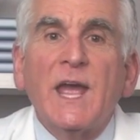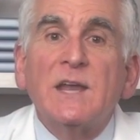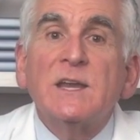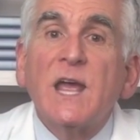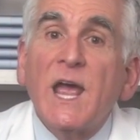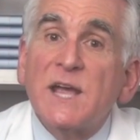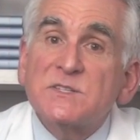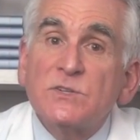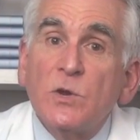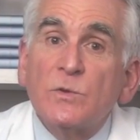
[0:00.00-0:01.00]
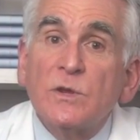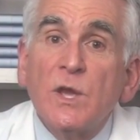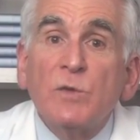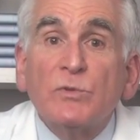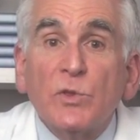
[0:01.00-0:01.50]
And as a note,
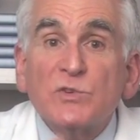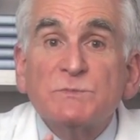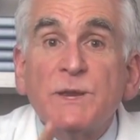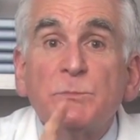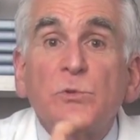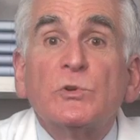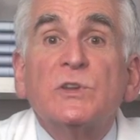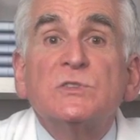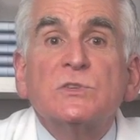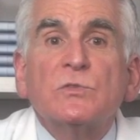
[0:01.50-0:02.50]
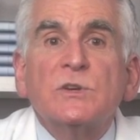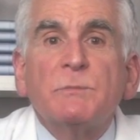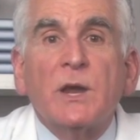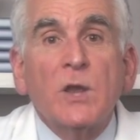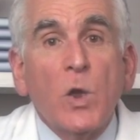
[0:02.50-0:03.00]
for those people who are concerned
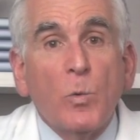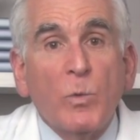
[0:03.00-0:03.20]
about